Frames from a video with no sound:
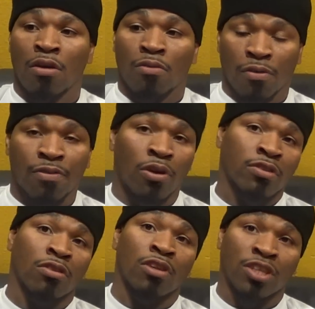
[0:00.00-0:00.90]
We're
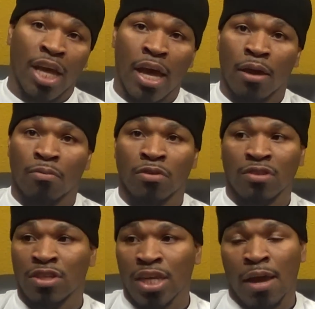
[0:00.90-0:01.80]
focused on the jab. What's
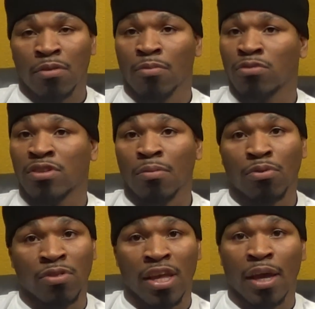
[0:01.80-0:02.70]
the jab? The most
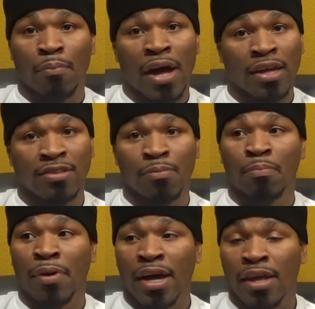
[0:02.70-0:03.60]
simple thing in boxing,
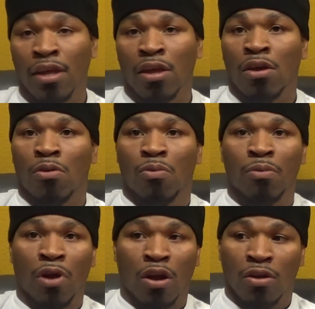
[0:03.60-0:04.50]
but we
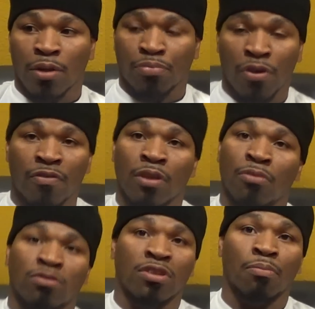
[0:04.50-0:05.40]
work on improving the
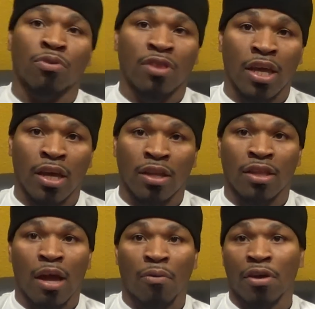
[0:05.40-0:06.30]
most simple thing.
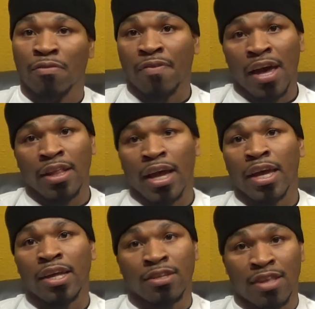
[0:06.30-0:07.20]
That way on fight night,
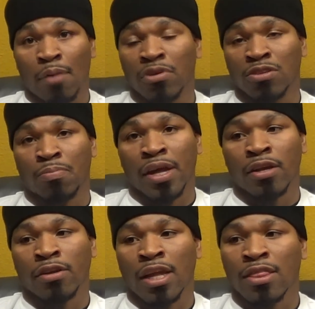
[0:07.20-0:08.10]
it's that much
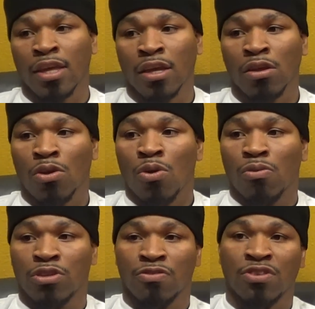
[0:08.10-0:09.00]
better. And I think
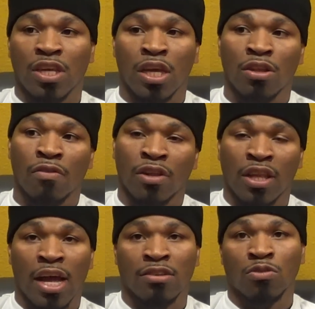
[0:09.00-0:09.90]
what you've seen over the
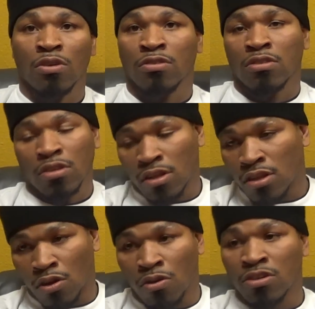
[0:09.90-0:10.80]
last course,
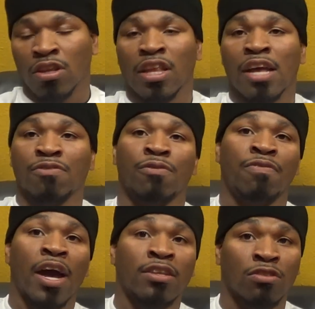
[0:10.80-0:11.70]
the course of the last few
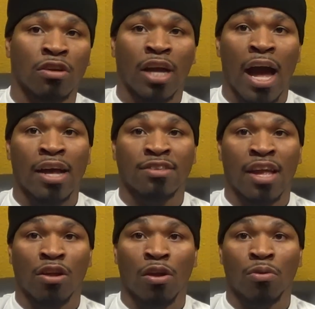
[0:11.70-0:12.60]
fights, are guys
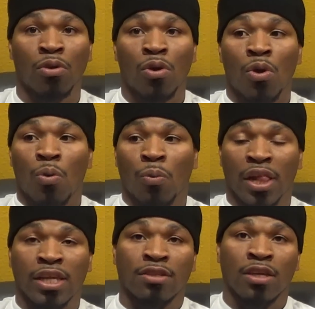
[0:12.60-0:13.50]
that aren't
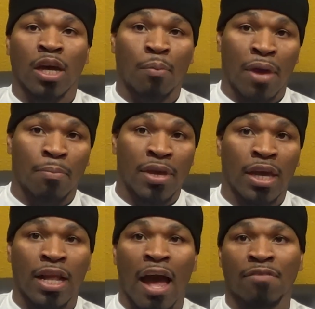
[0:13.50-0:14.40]
willing to come at me,
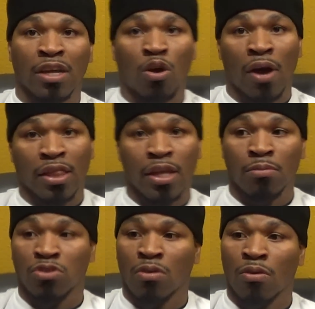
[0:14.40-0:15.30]
and I have to go at
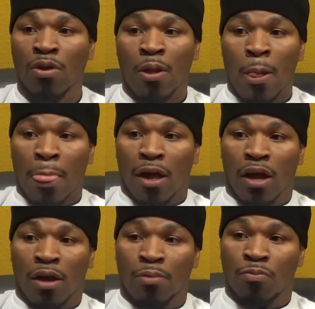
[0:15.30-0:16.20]
them. So
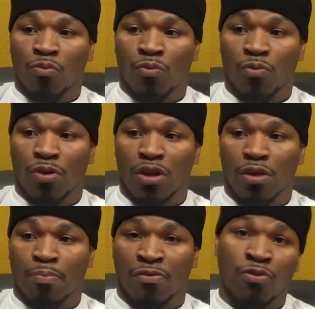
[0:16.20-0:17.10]
um,
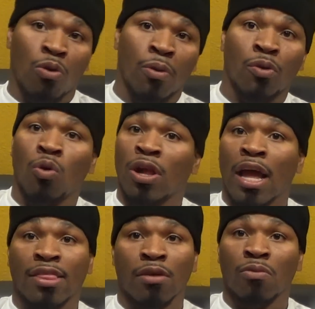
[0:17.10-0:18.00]
before we were going
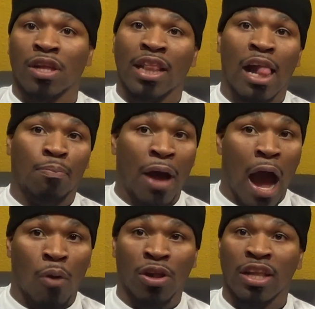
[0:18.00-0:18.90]
at them with a lot of
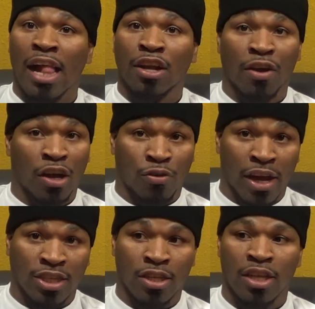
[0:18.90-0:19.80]
power and a lot of
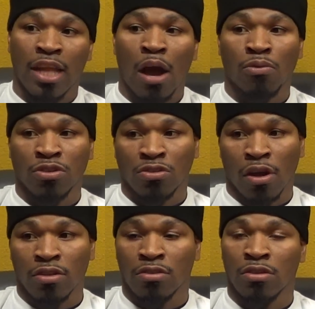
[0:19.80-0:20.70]
aggression, and now we're
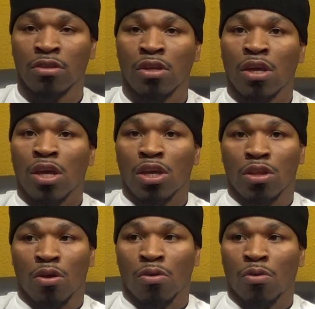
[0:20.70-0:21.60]
starting to, you
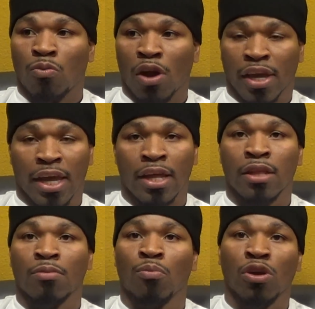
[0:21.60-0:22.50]
know, work
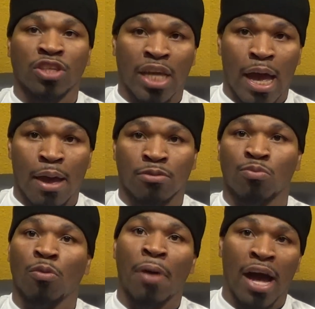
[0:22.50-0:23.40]
in more jabs,
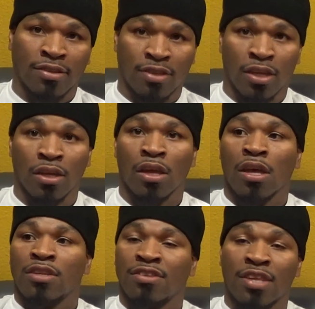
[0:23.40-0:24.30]
more boxing,
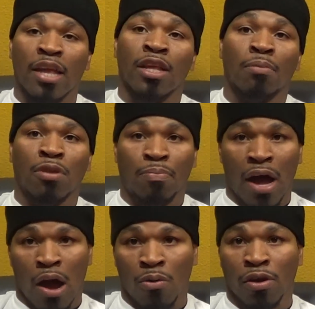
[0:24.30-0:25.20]
setting up the
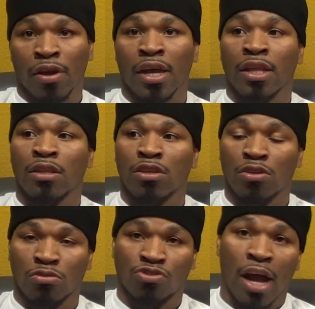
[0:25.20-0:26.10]
power, and you
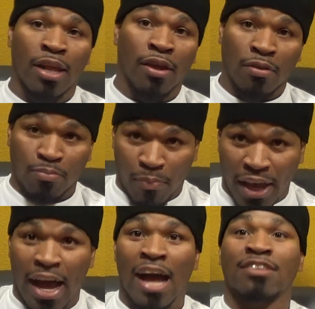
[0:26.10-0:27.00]
know, trying to
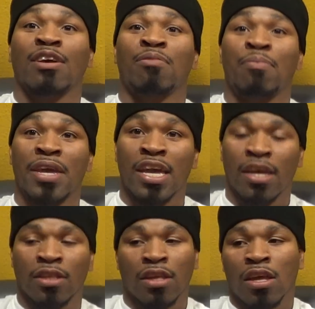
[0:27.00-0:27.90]
make guys come to me
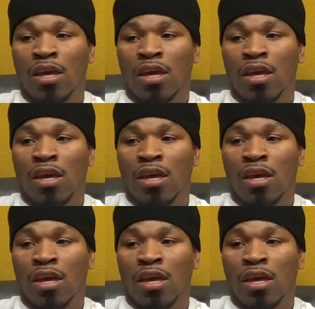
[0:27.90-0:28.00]
and